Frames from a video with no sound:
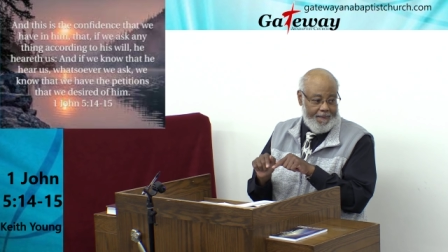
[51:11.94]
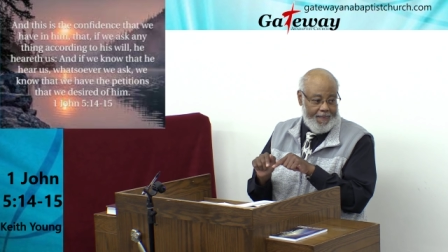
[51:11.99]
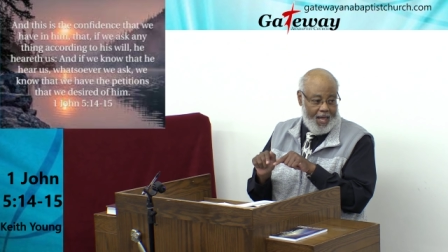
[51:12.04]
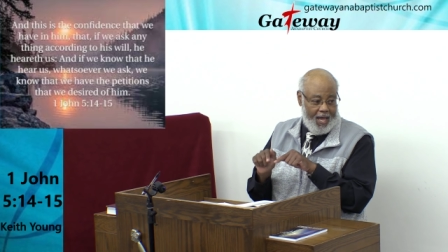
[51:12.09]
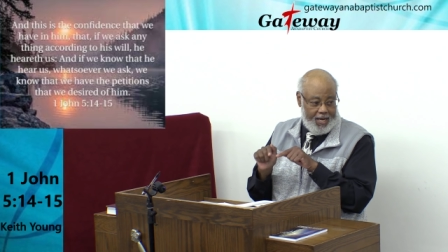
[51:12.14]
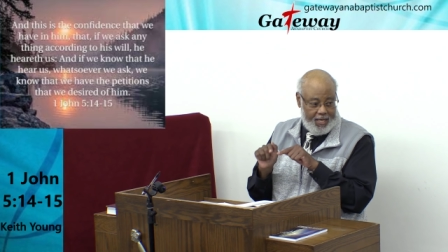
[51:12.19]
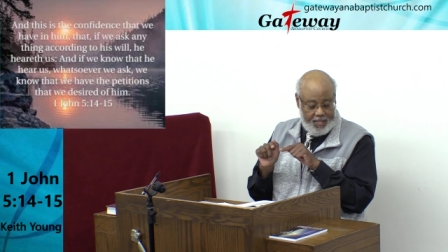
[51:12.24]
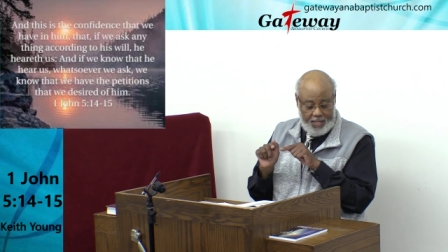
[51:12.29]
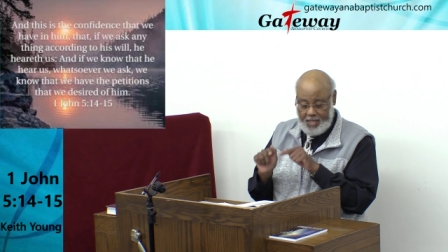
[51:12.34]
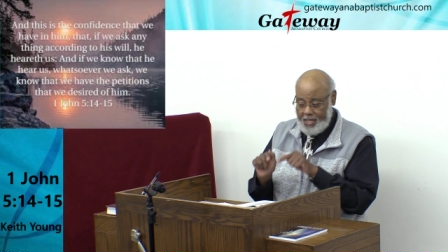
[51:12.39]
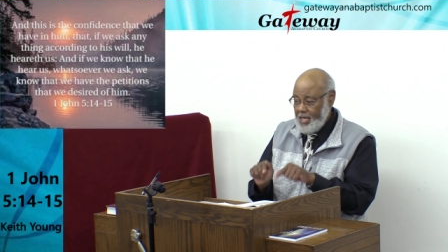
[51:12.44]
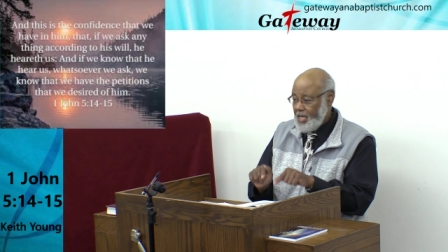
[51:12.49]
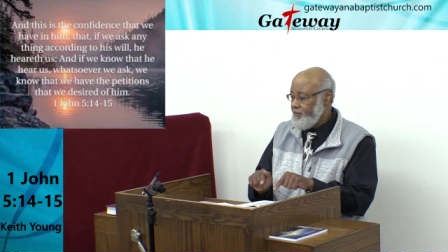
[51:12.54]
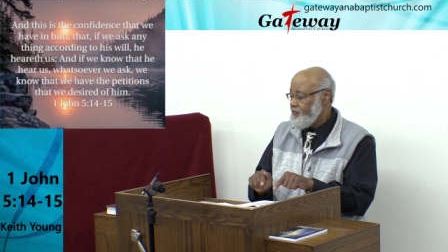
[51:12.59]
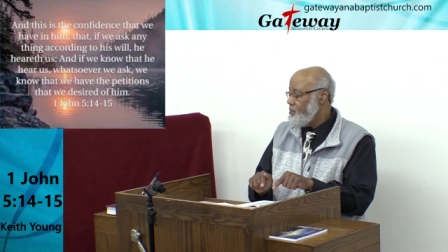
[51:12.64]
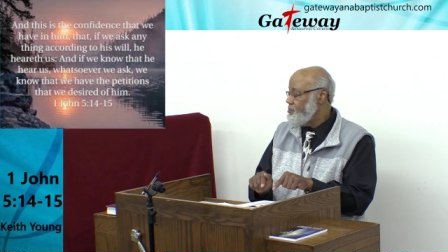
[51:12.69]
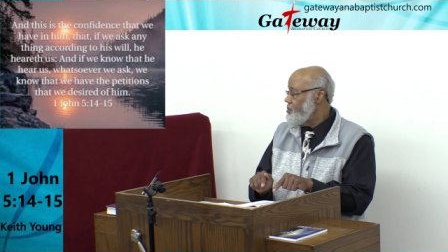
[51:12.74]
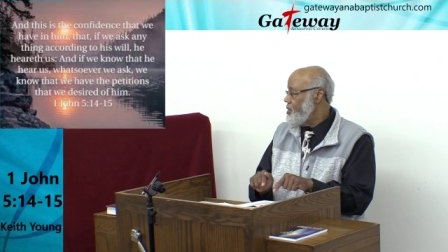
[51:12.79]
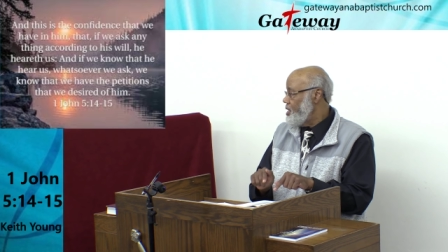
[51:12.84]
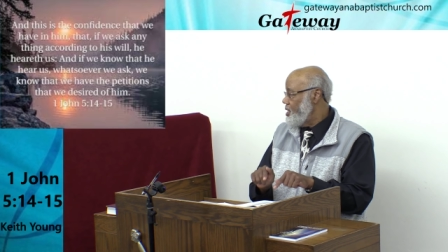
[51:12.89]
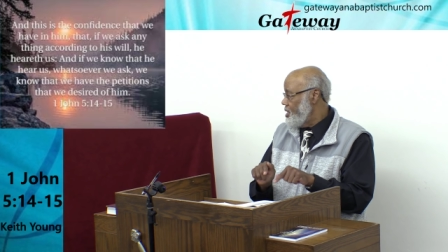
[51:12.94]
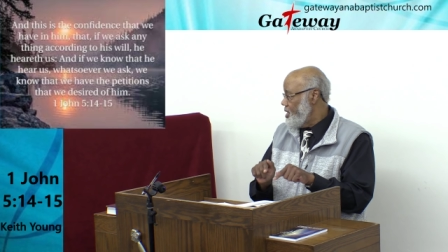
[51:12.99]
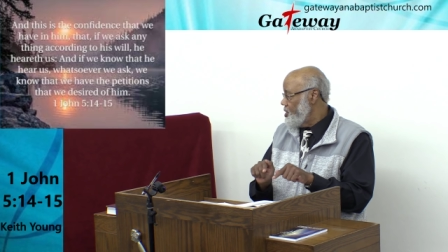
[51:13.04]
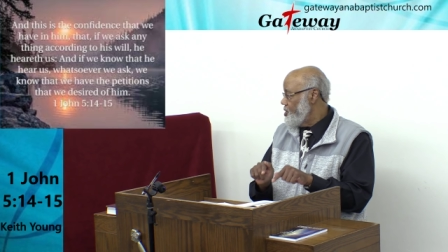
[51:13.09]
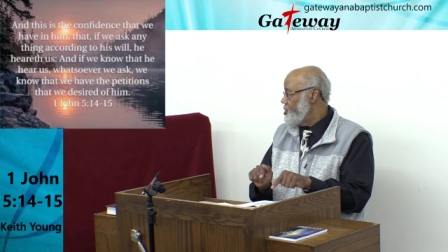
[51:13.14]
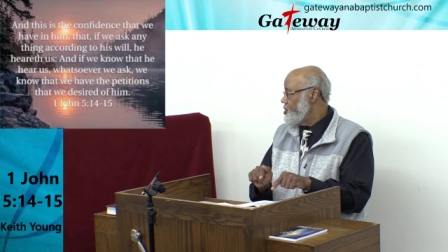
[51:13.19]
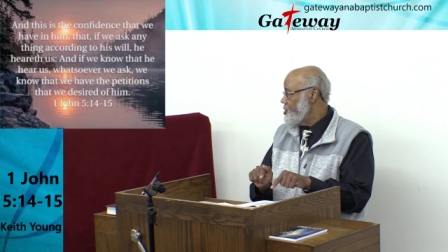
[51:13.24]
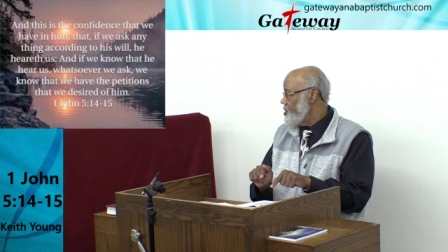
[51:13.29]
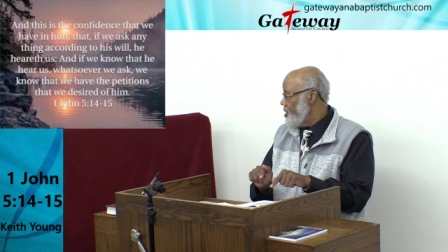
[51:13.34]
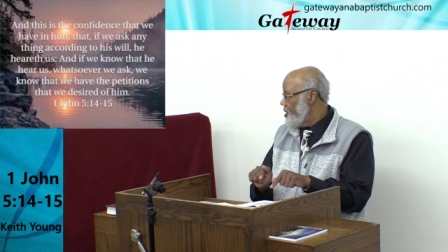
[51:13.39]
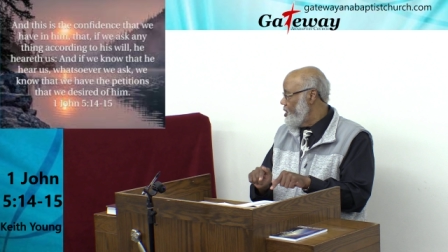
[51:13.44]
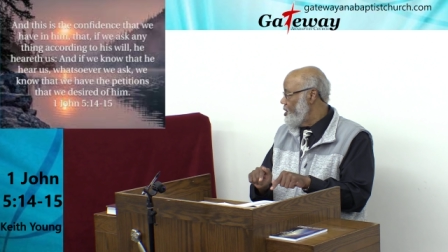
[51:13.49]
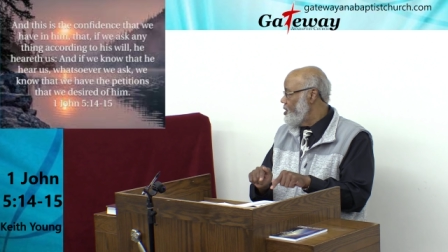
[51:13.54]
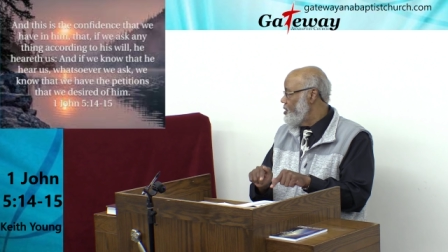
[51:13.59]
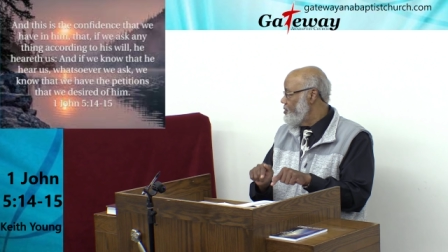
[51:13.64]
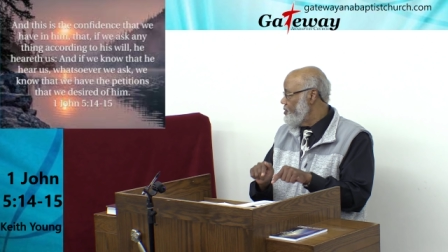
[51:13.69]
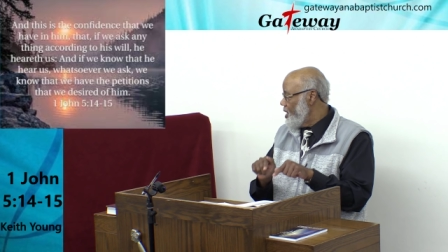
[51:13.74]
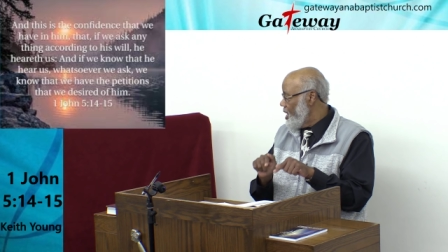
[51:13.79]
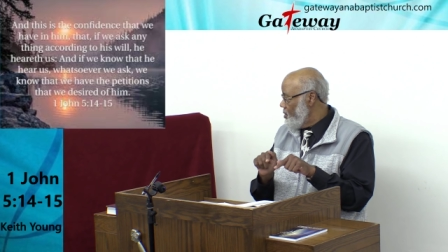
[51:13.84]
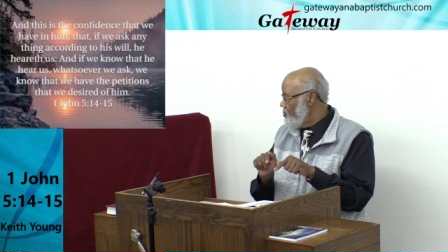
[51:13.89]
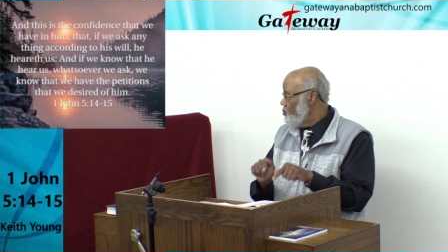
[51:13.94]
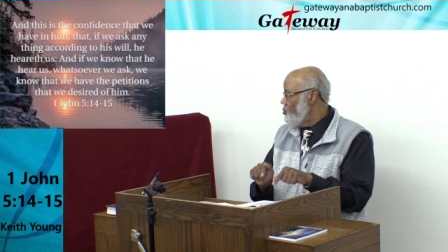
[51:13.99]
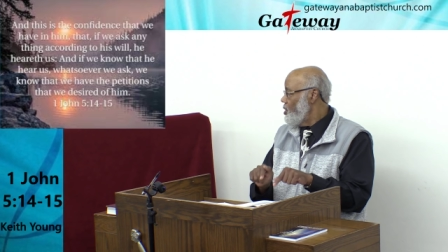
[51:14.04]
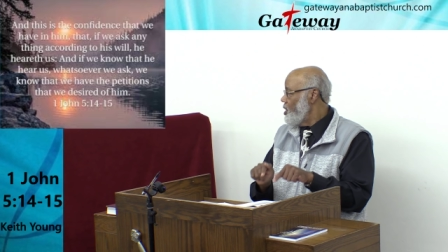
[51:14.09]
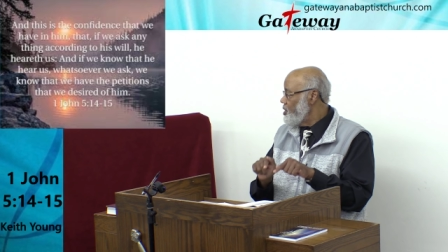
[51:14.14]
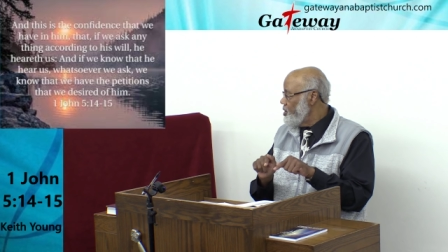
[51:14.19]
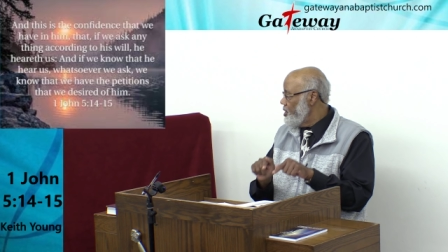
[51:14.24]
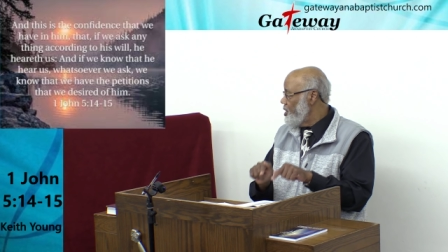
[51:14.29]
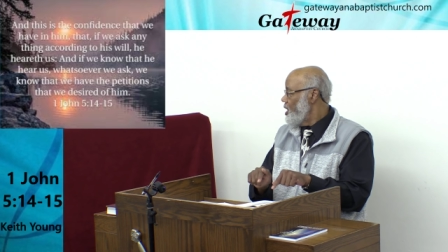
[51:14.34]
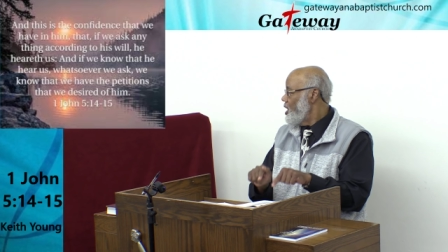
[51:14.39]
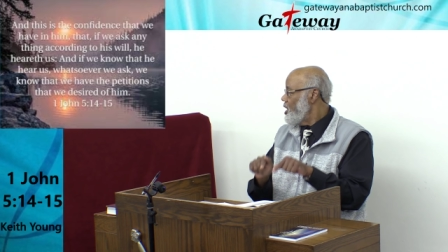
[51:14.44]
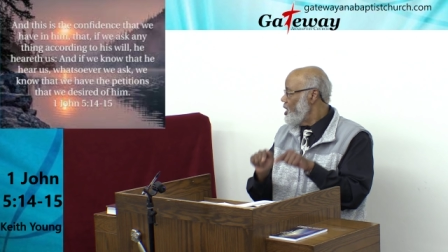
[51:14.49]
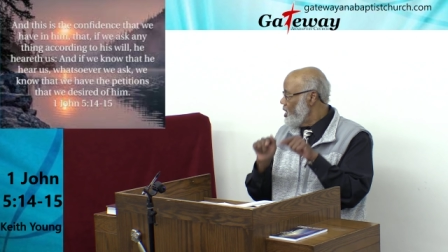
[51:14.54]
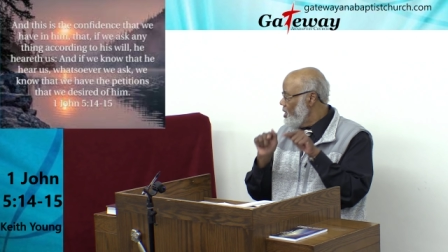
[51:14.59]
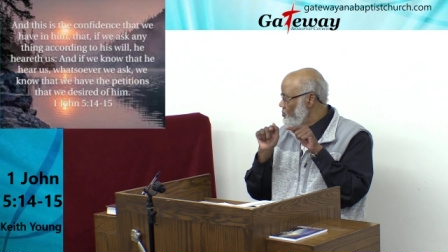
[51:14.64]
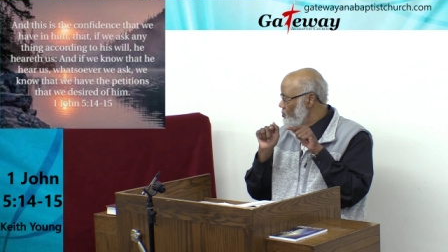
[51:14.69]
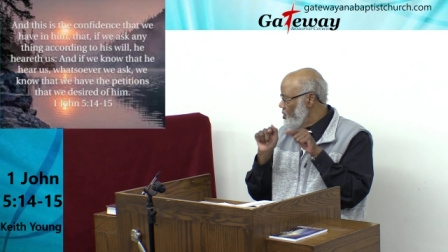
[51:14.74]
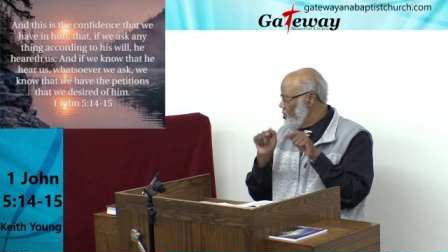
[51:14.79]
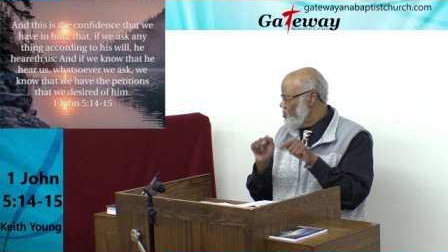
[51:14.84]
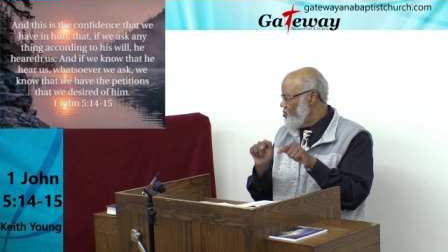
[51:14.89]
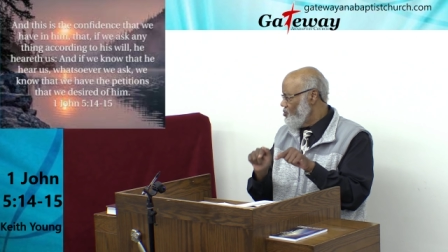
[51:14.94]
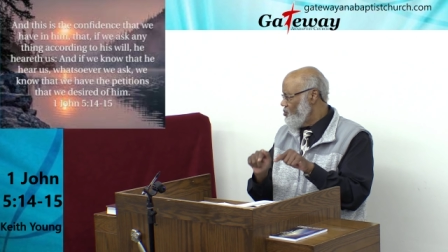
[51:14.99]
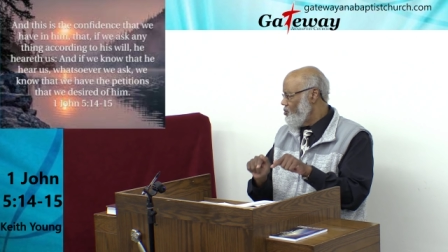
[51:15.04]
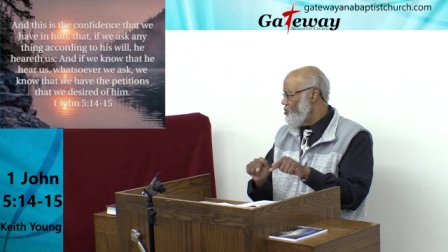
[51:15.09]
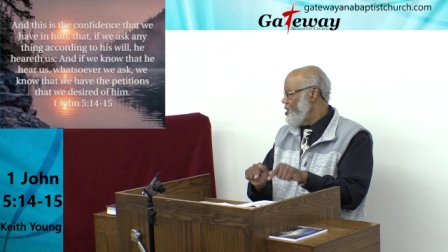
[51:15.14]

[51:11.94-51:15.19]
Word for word: that had given me this son, that one day he would